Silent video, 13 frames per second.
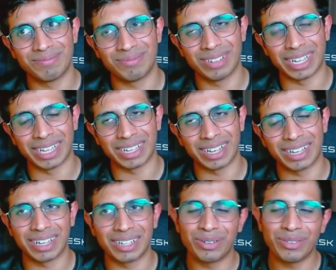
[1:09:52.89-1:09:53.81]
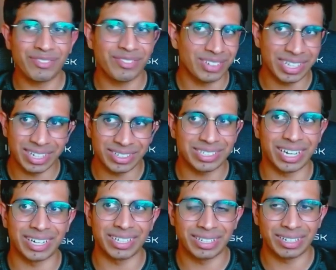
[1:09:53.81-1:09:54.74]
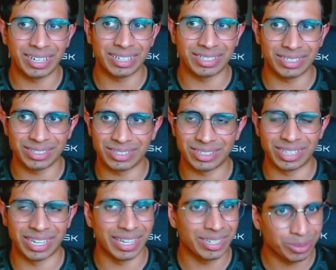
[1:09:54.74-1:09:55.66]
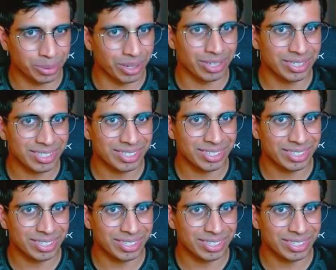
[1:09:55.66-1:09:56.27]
like I, I, don't fully understand it until today, to be honest.